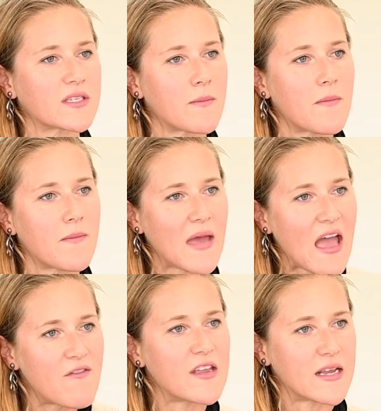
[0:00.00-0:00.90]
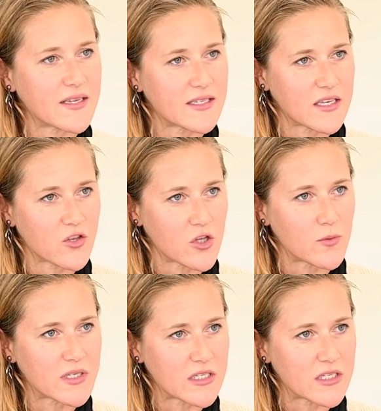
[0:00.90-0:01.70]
some heaviness that she was